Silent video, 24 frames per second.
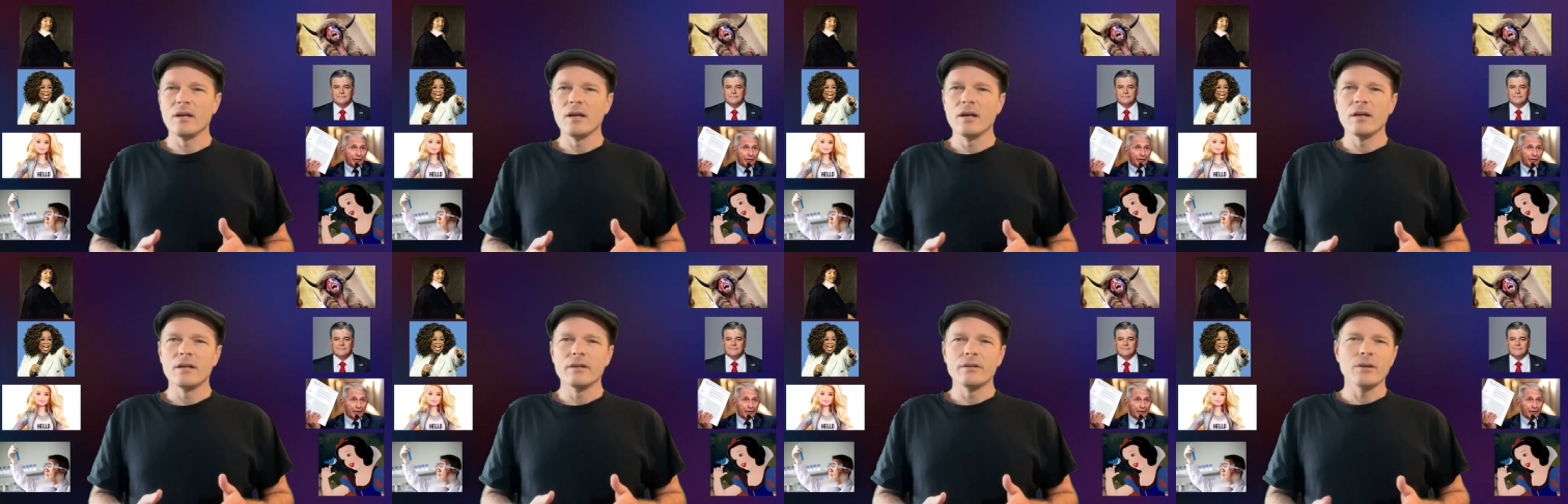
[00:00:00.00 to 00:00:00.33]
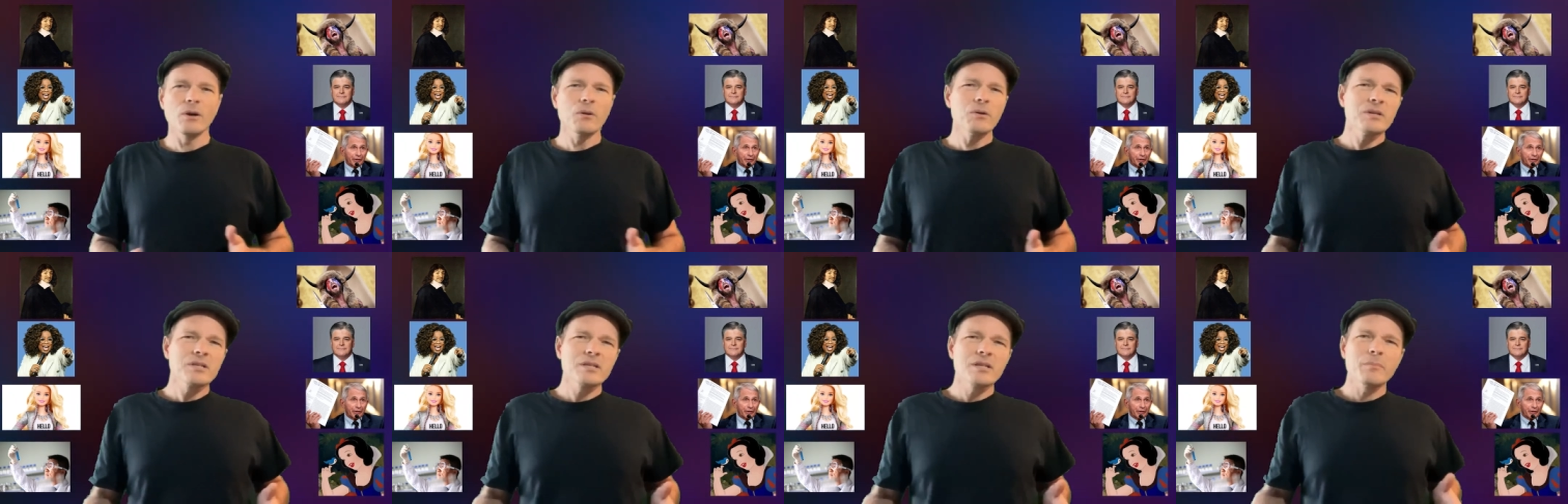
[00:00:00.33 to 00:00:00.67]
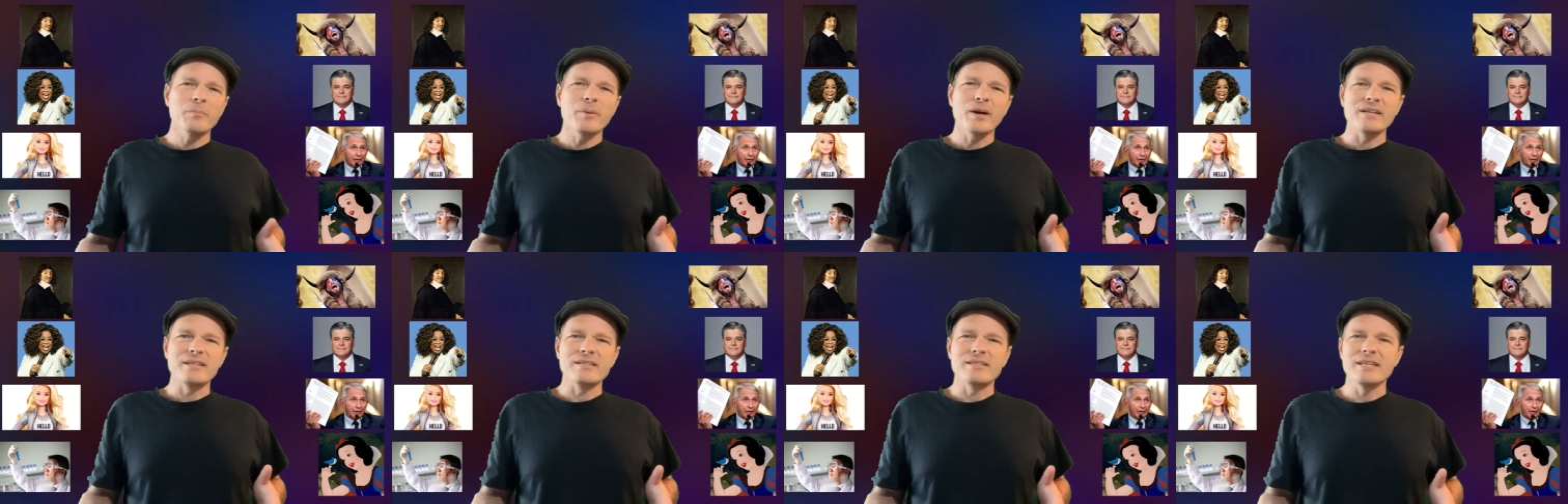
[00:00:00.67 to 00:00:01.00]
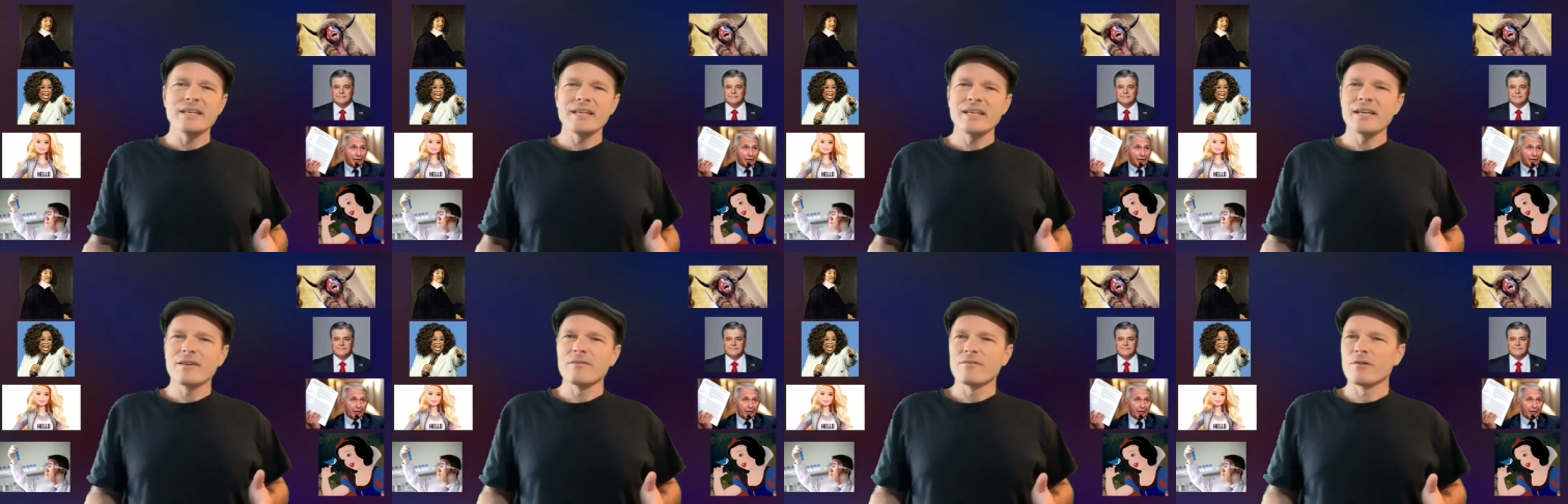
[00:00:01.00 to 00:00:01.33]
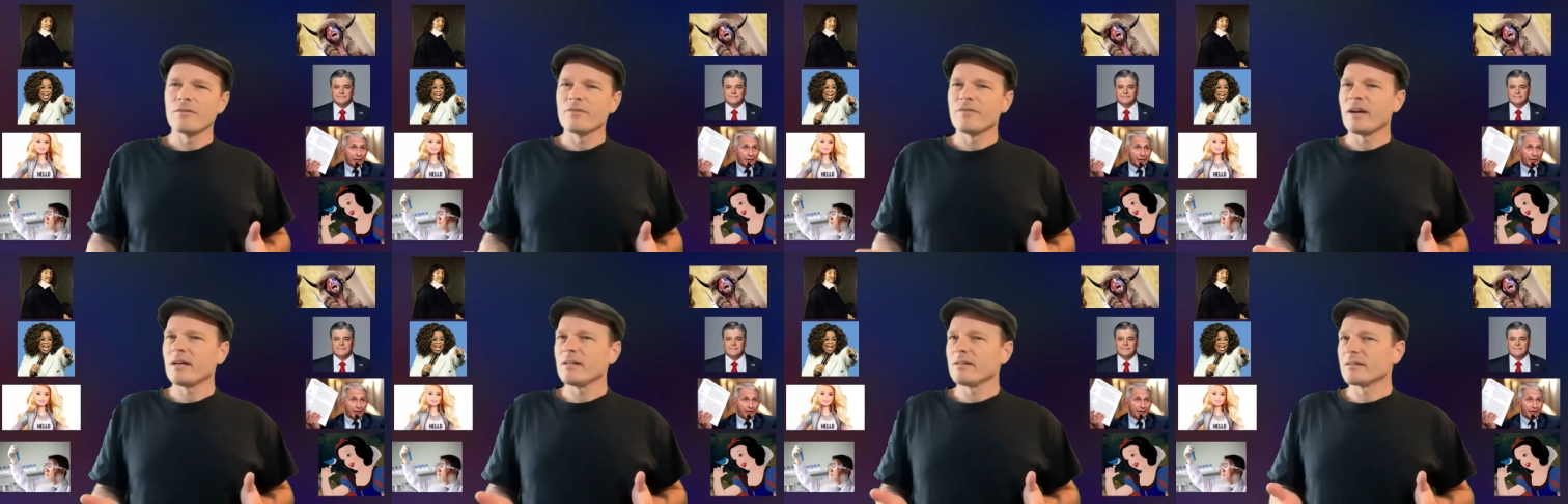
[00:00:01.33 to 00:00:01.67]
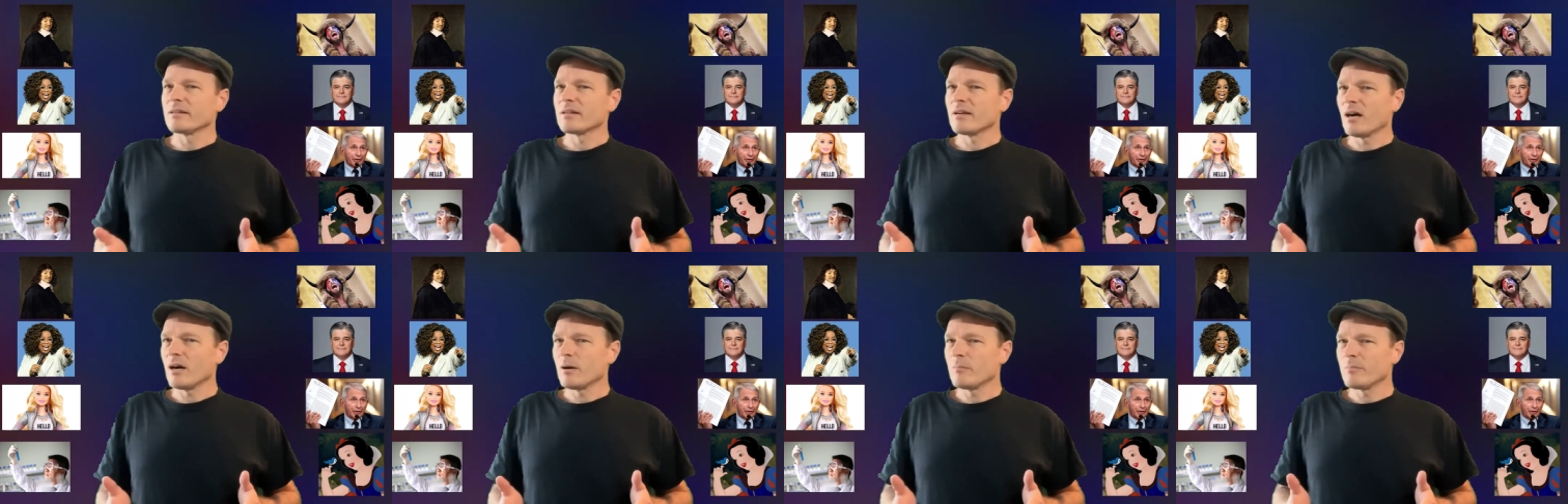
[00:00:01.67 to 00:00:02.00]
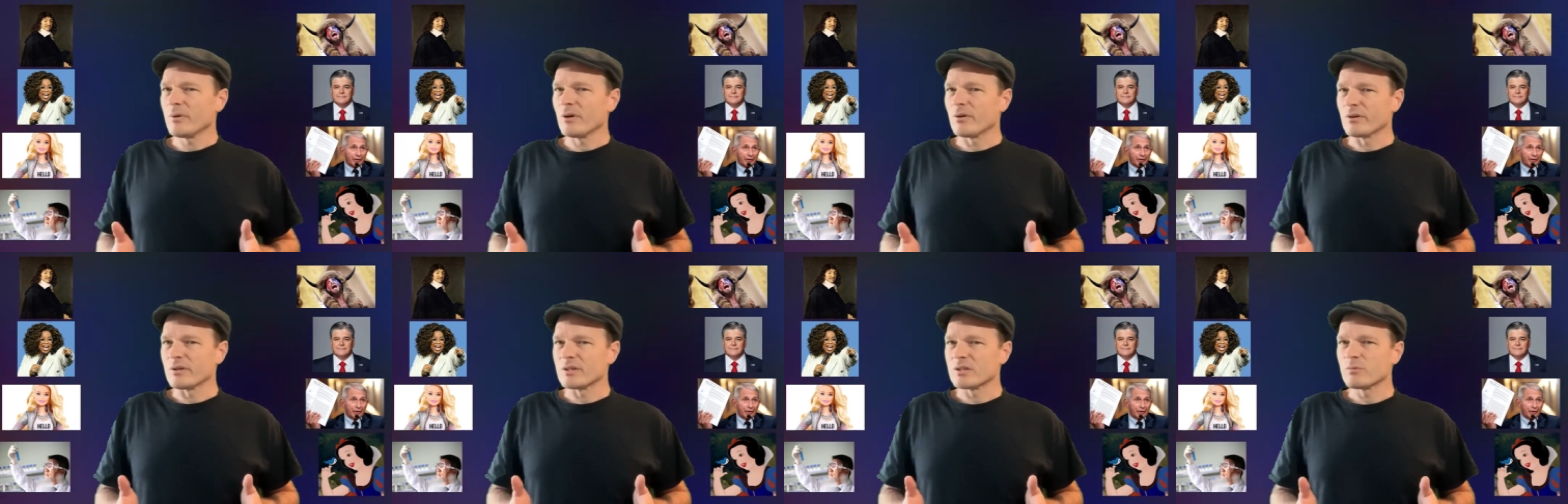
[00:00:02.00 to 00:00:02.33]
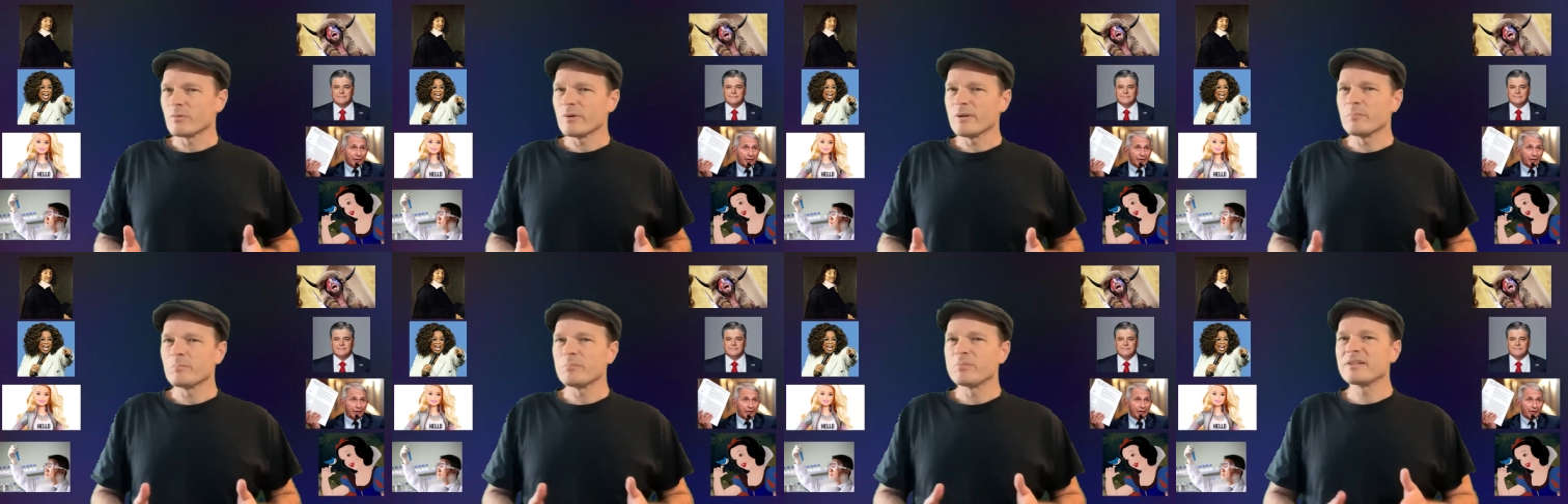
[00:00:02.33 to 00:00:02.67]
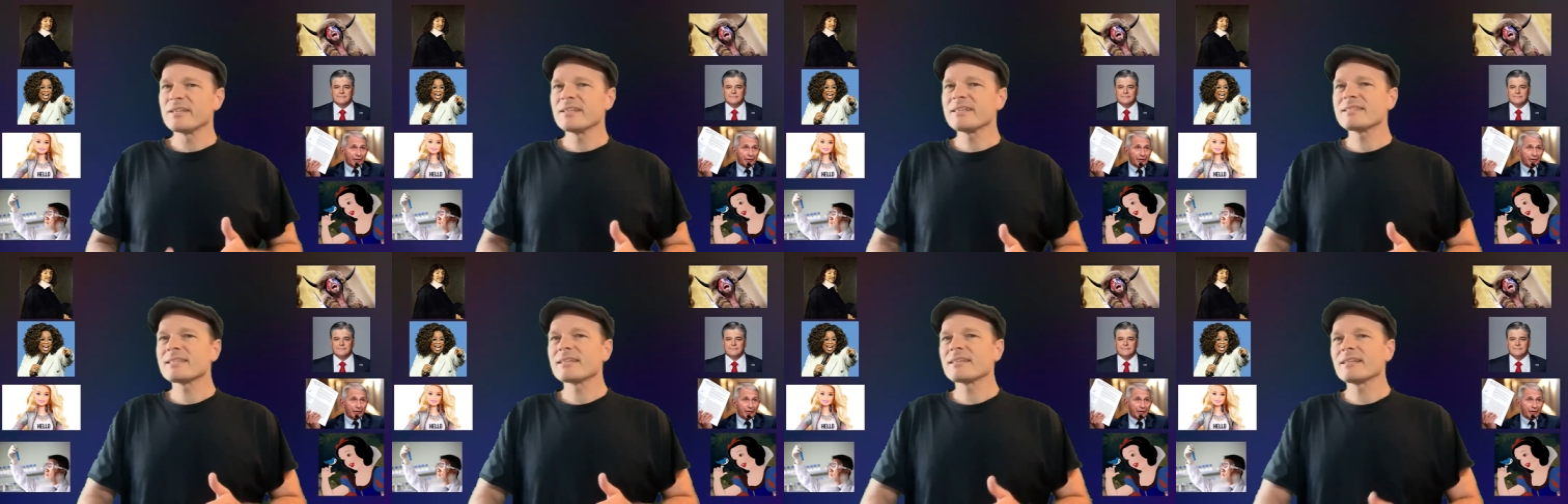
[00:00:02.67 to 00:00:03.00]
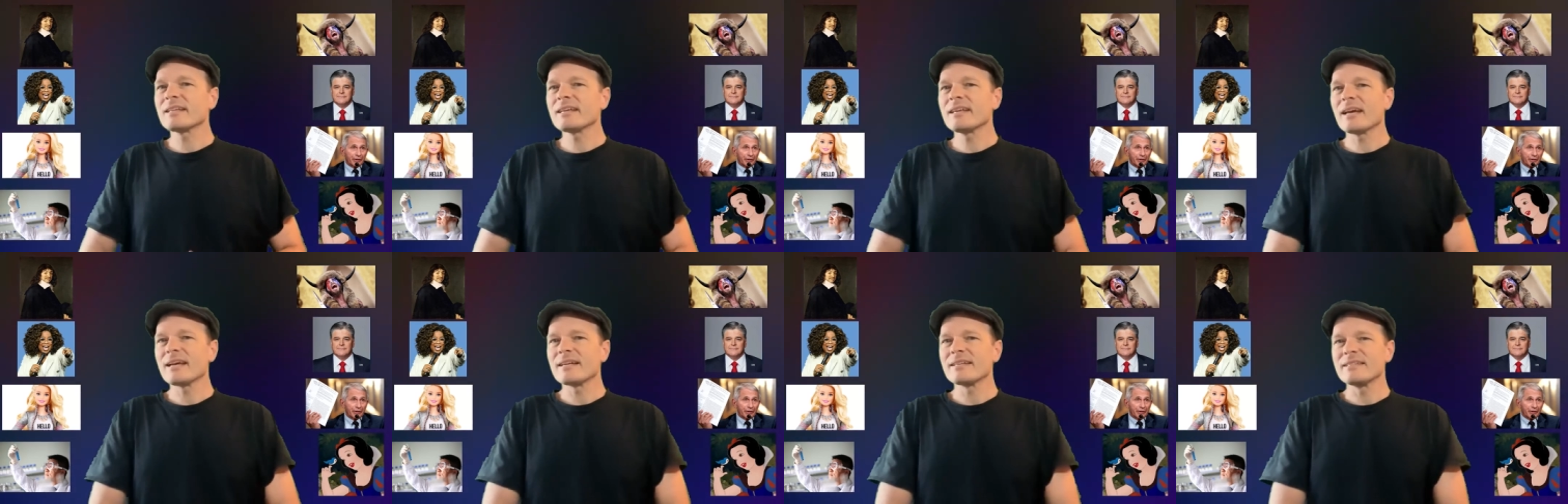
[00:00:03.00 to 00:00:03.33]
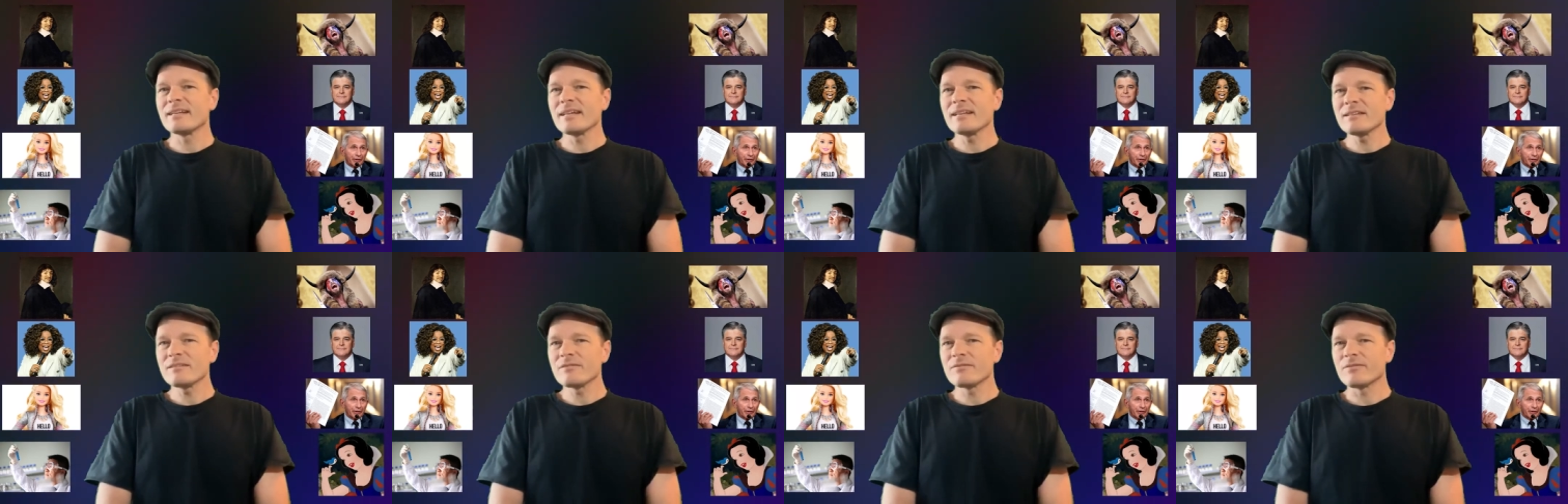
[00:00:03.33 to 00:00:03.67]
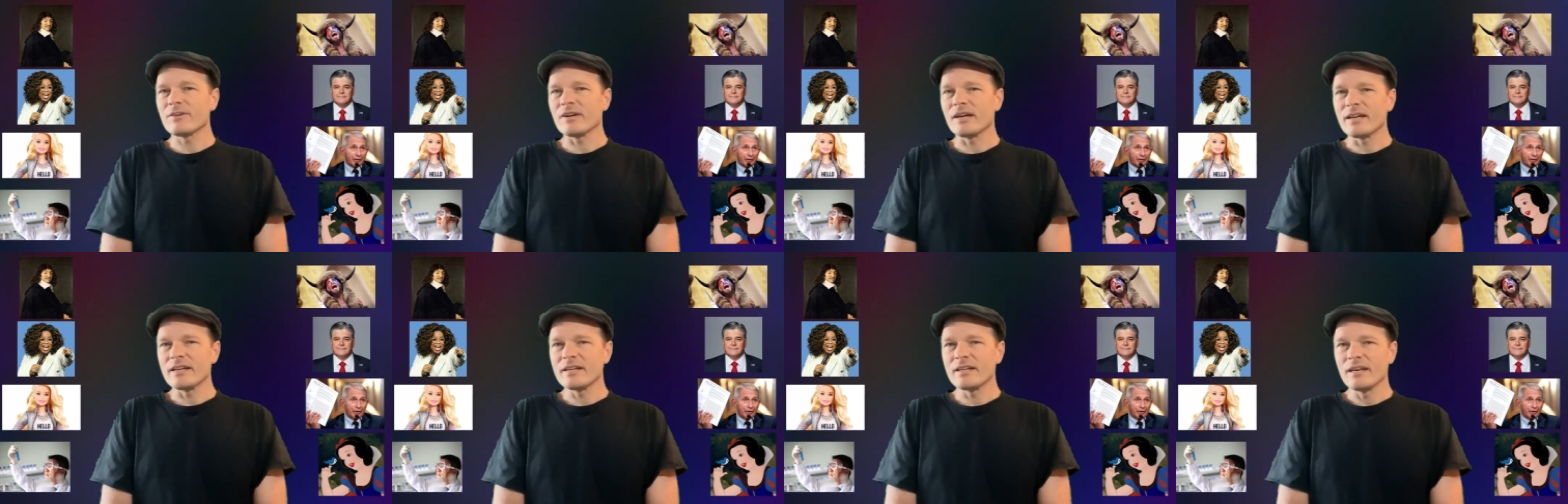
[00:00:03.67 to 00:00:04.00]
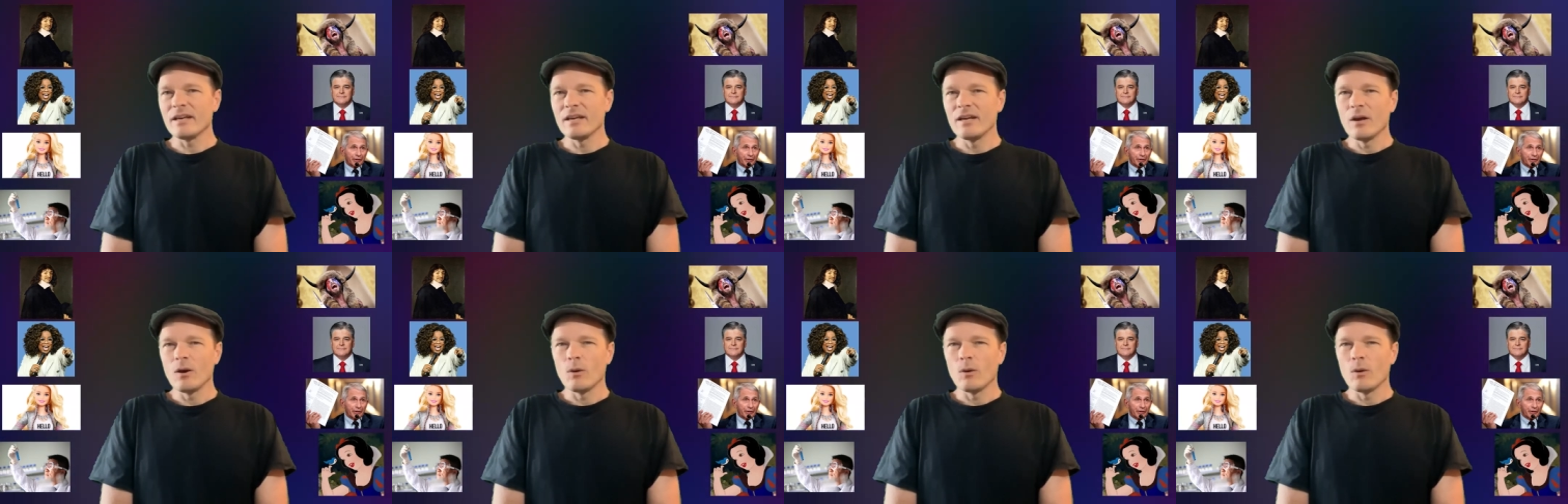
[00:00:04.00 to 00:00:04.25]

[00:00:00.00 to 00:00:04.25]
Notice that by seeking for valid components, we implicitly identified